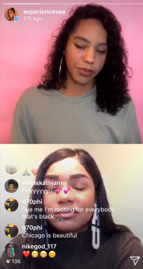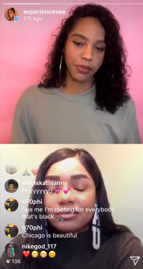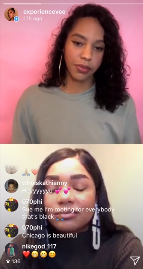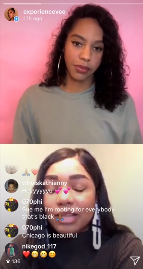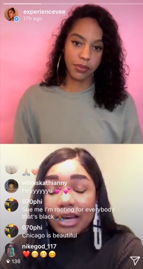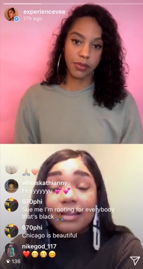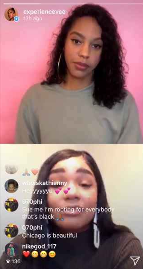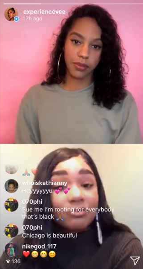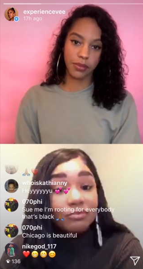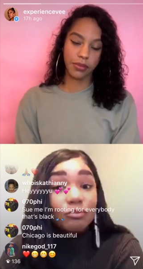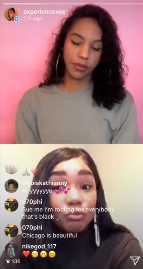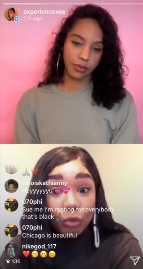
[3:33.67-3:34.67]
Speaker 1: like
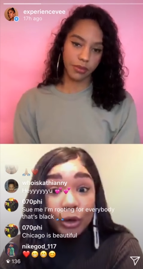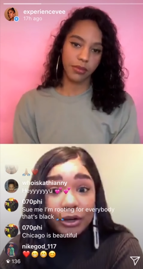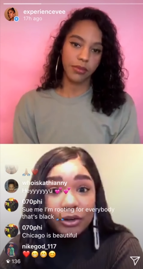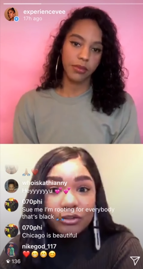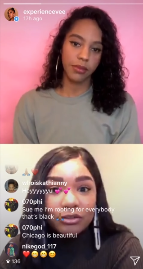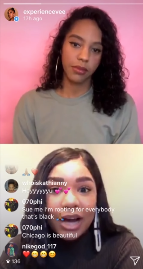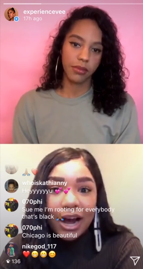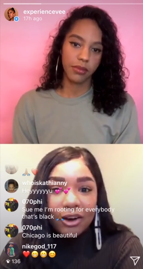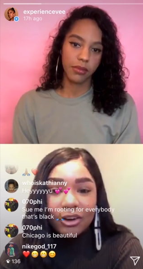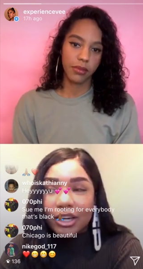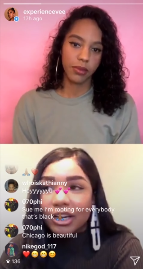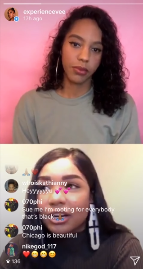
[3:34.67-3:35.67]
real out
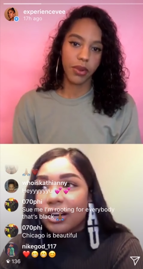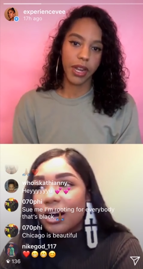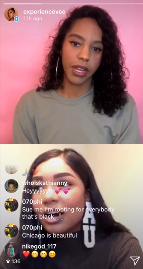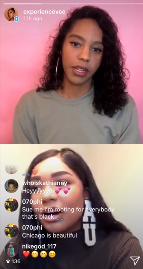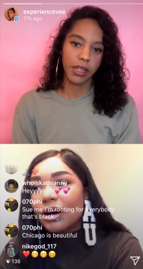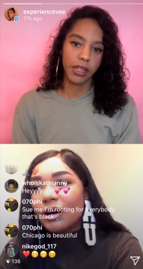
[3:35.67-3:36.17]
here. Um,